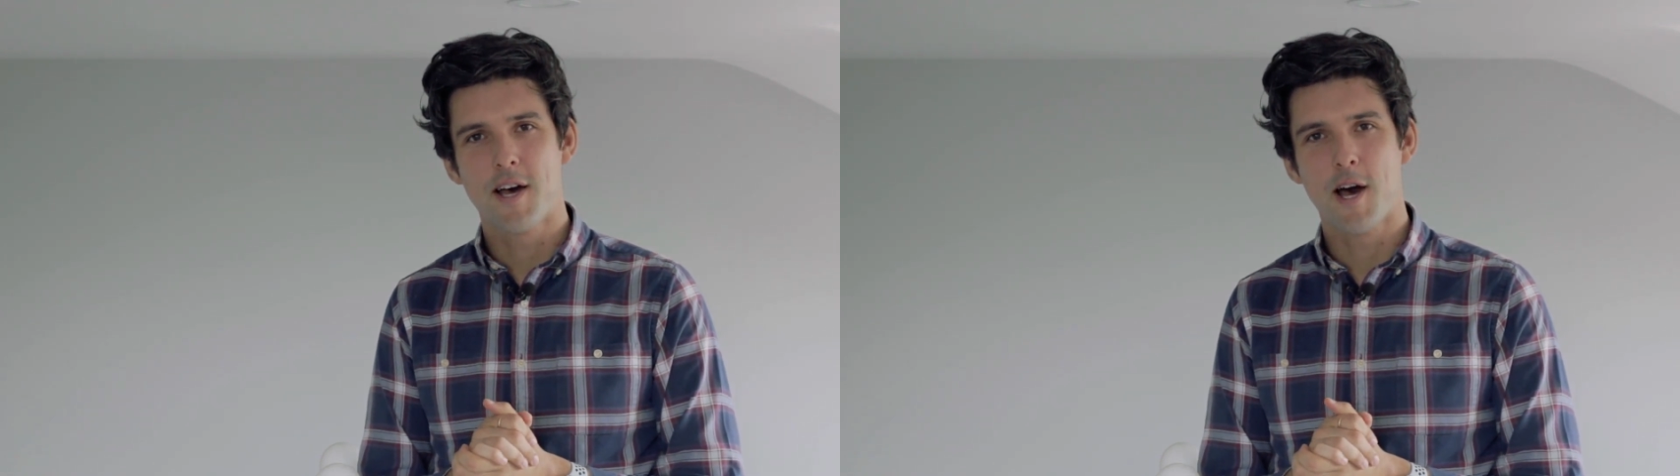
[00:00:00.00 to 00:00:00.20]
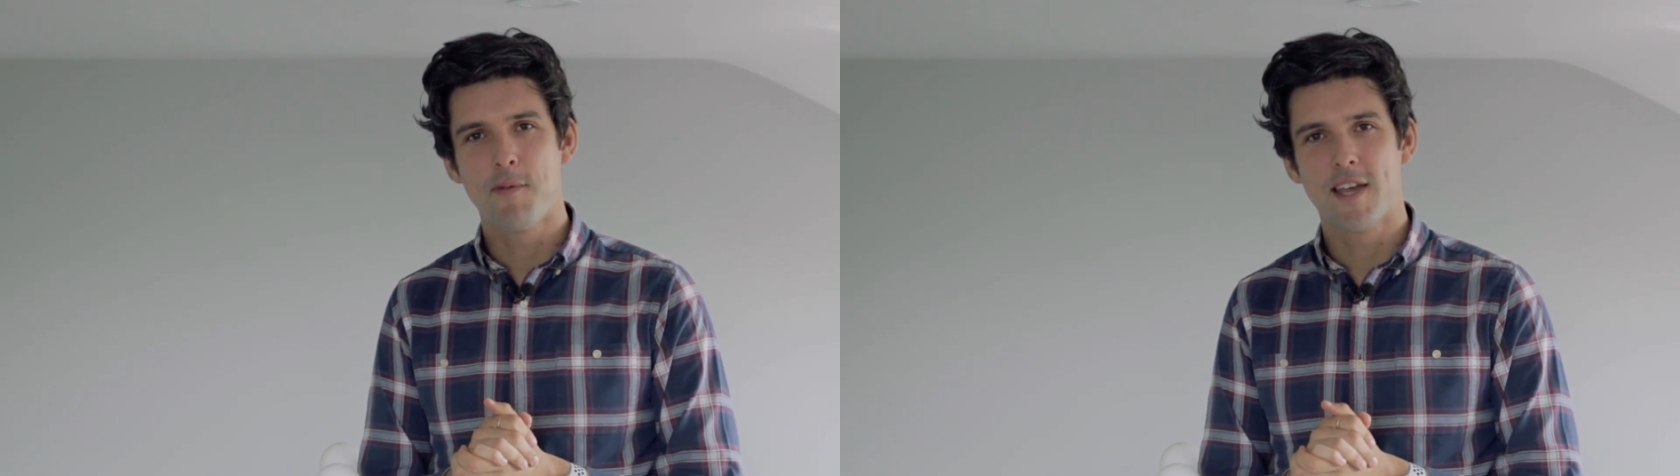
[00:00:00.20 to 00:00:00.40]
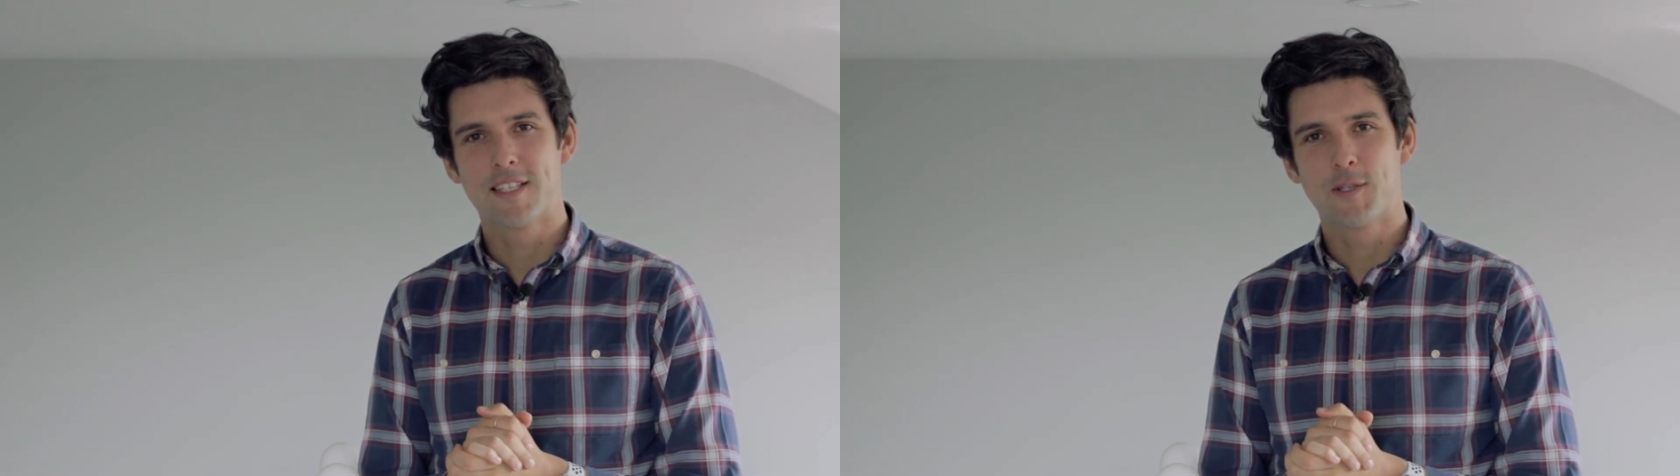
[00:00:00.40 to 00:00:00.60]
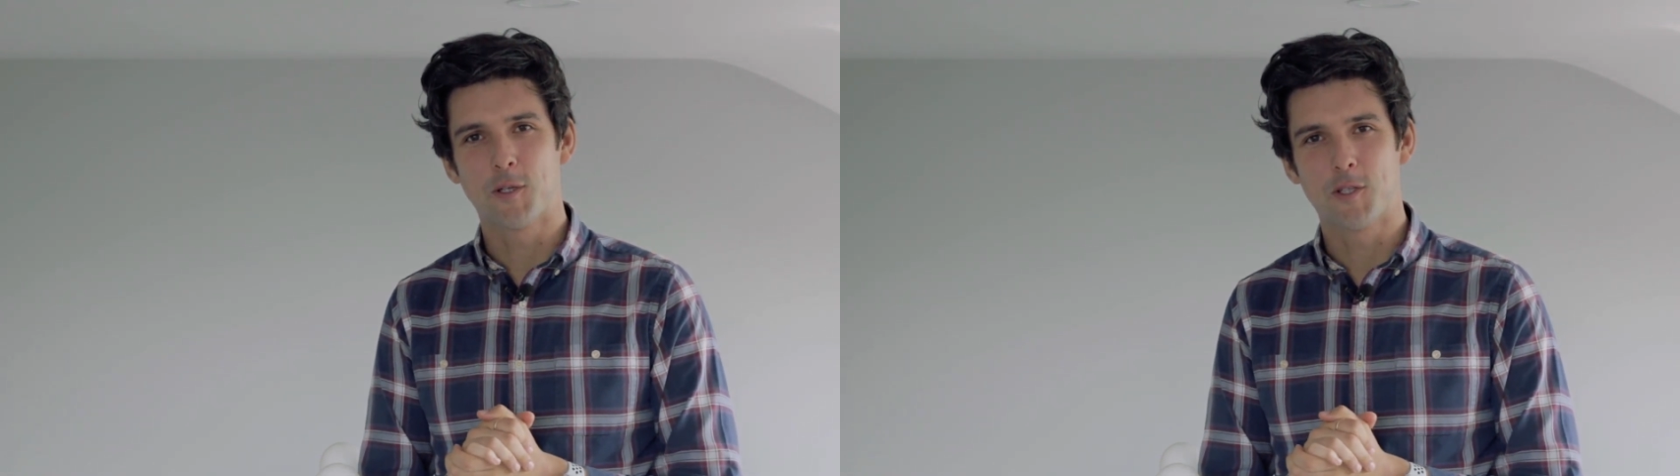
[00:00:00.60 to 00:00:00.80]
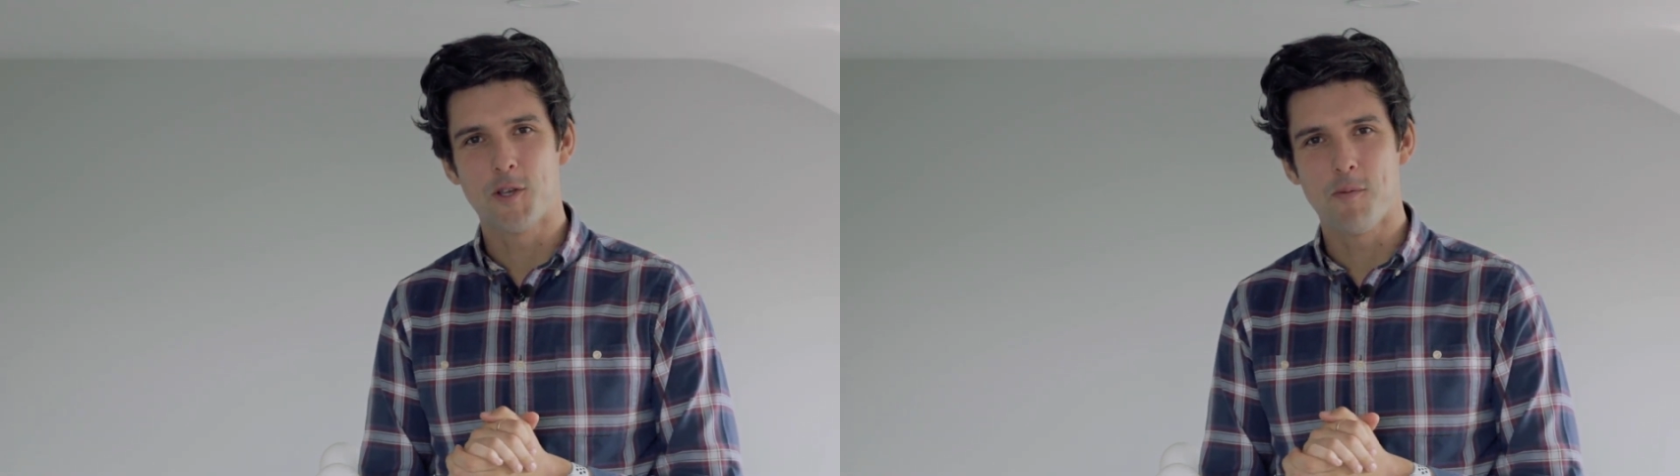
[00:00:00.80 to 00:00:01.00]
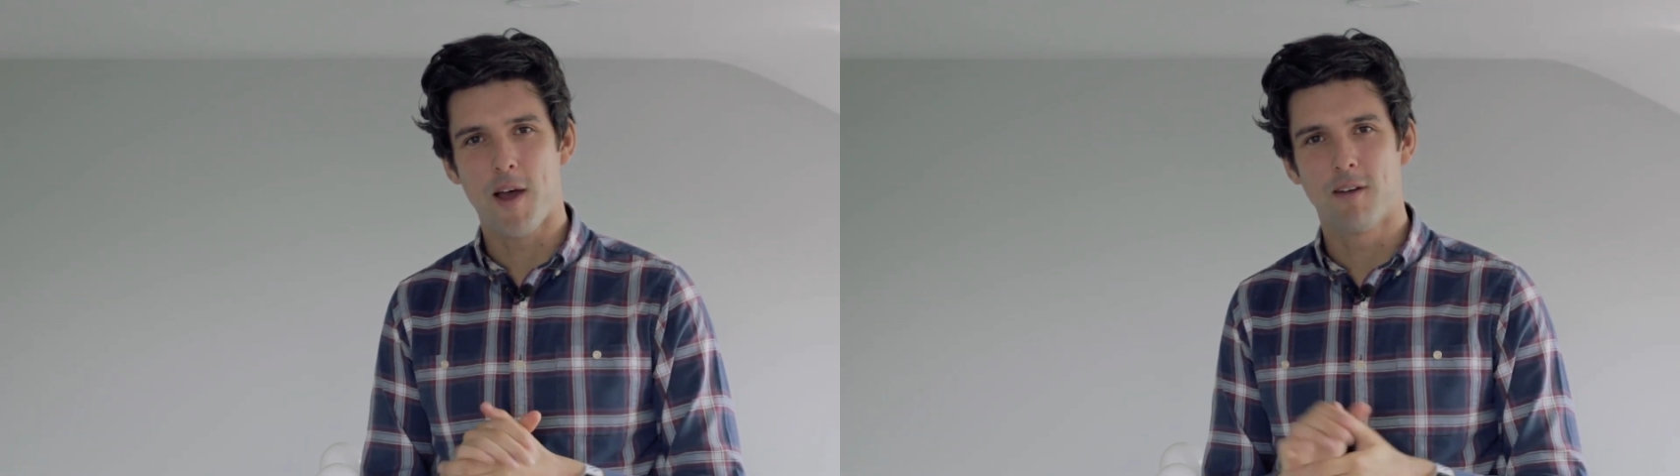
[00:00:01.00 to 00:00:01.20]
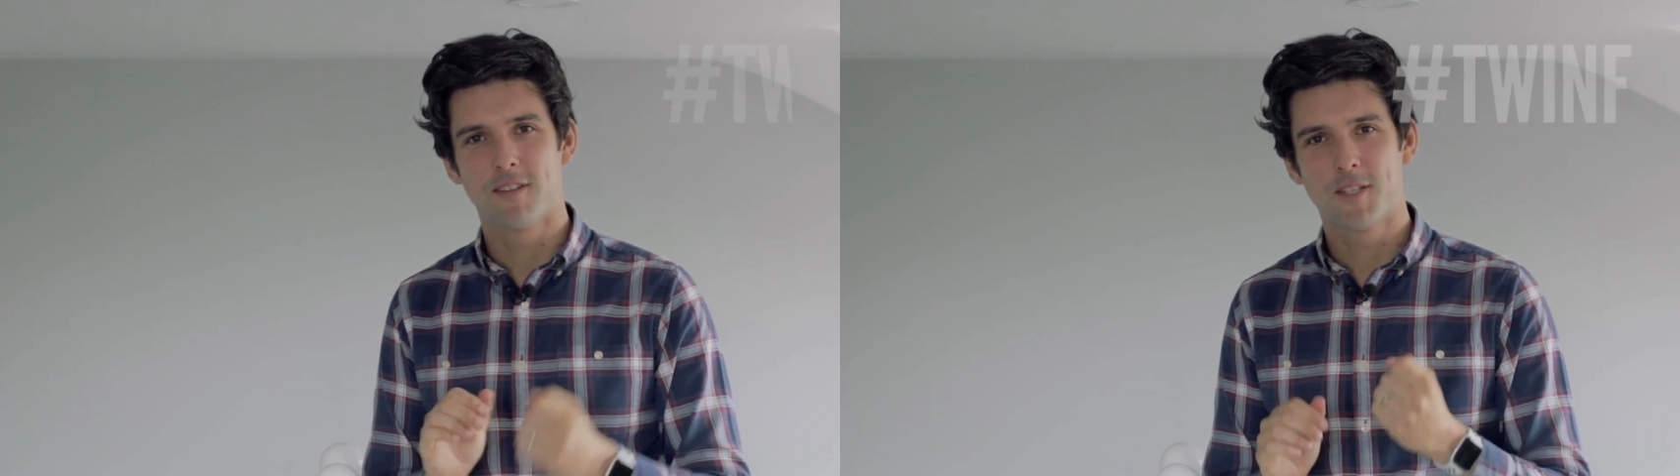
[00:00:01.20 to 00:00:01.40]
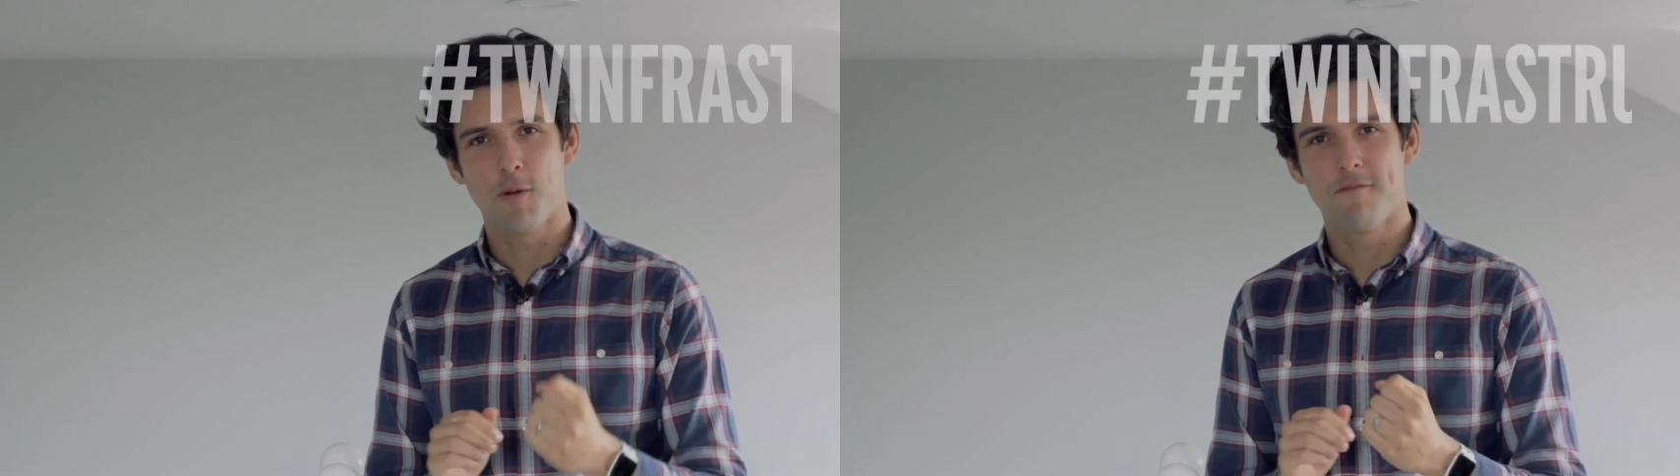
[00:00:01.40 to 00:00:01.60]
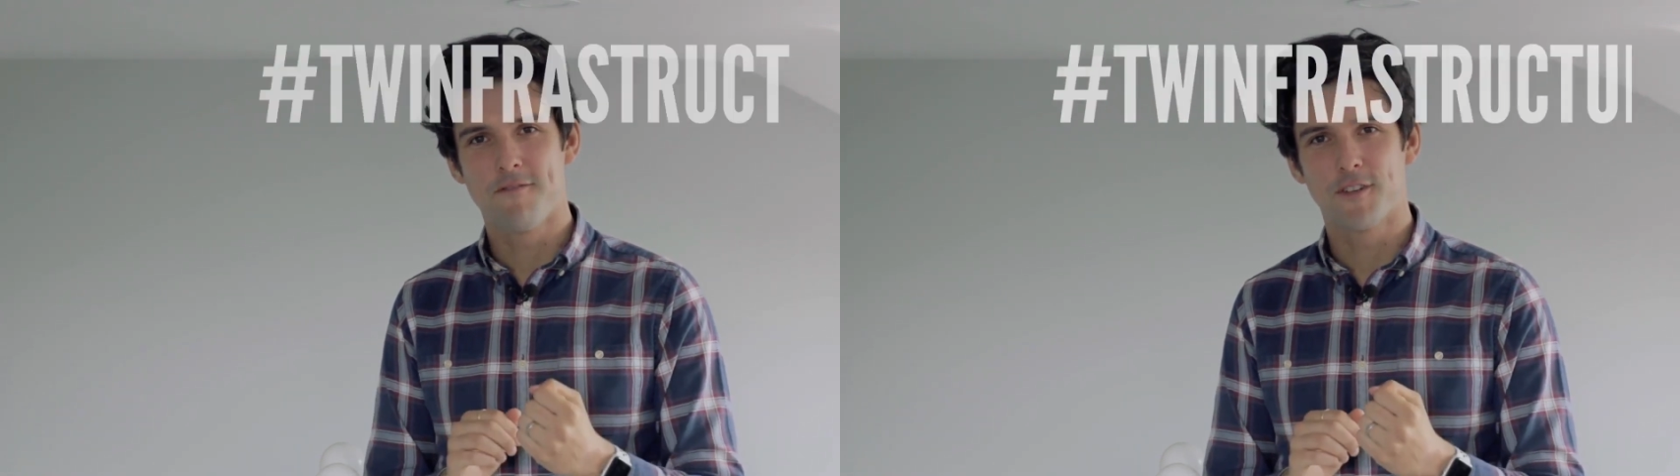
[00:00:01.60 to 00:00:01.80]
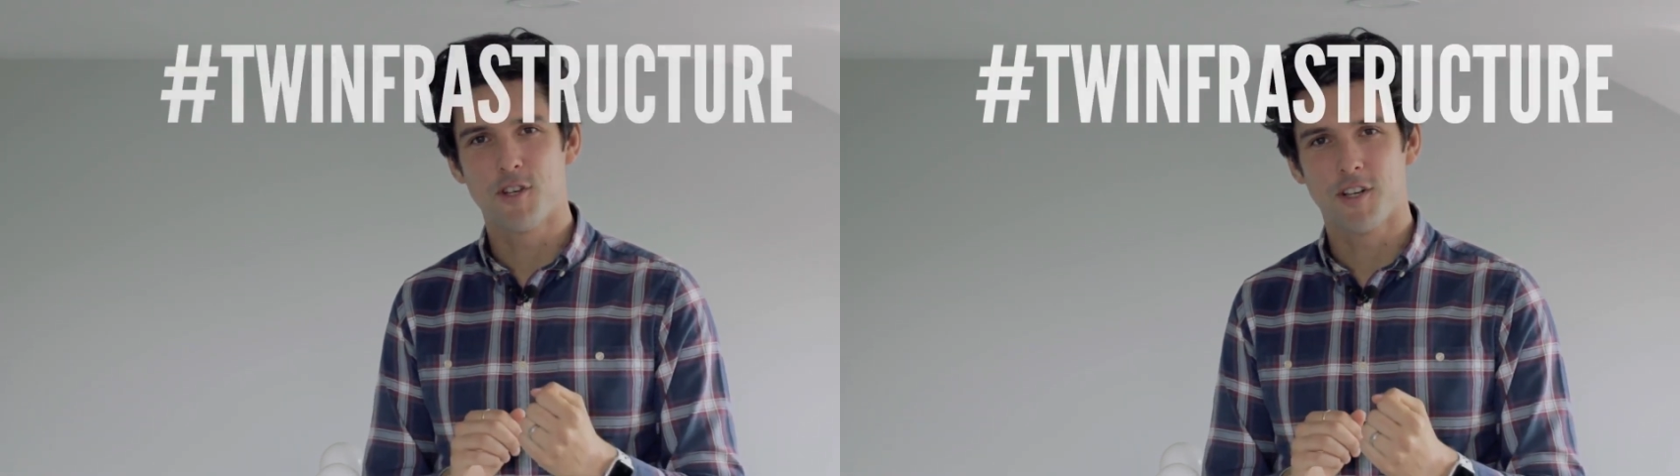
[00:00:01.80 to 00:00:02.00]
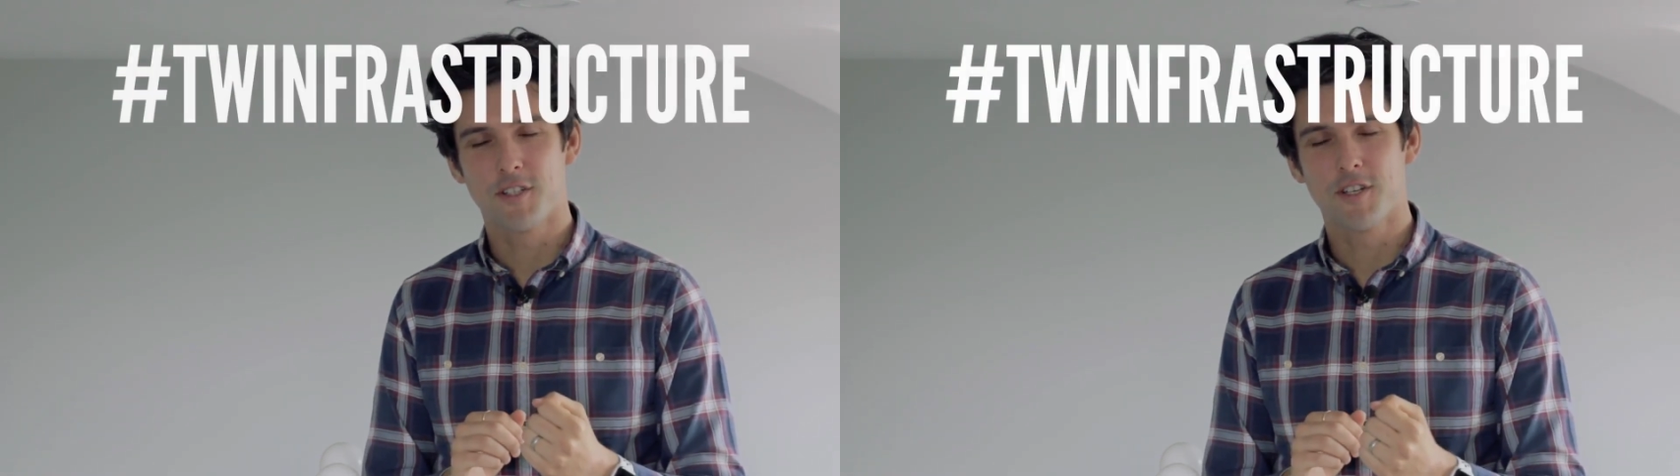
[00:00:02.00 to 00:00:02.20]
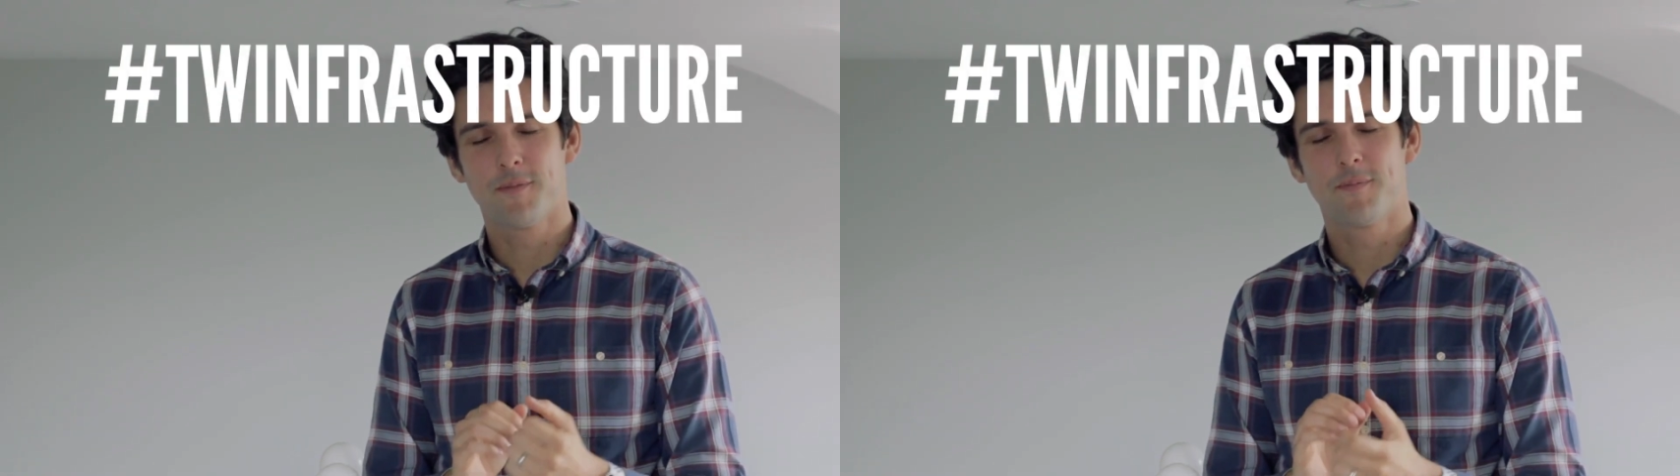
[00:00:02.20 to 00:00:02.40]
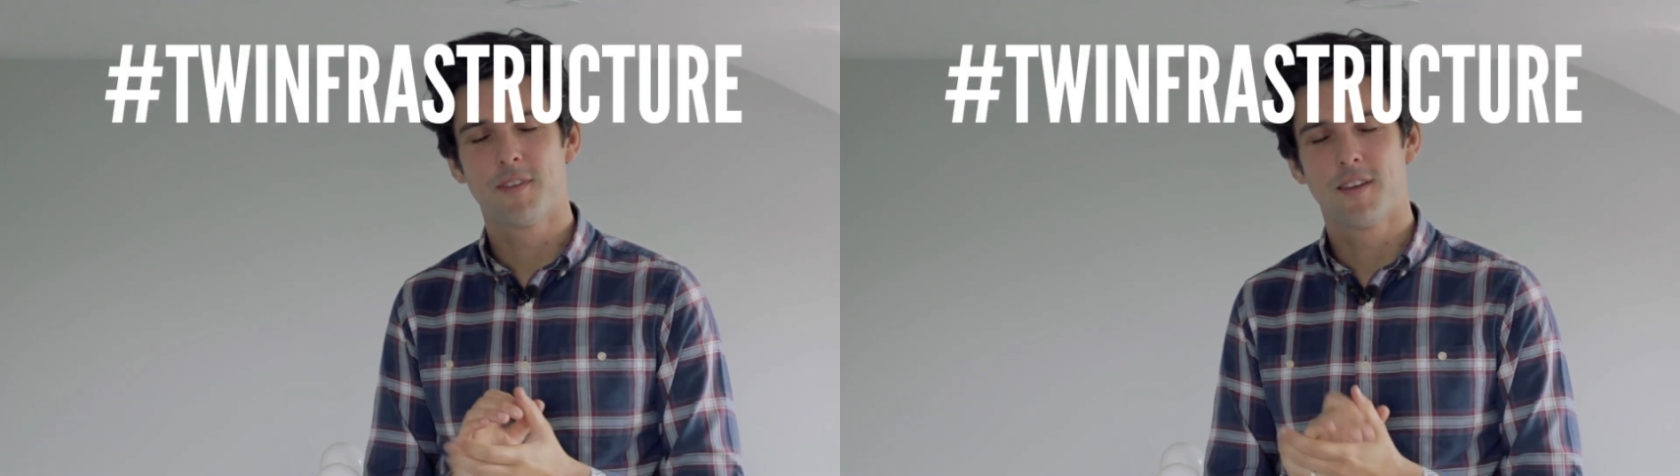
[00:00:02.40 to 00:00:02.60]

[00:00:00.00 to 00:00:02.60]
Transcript: I'm here to talk to you about Twinfrastructure,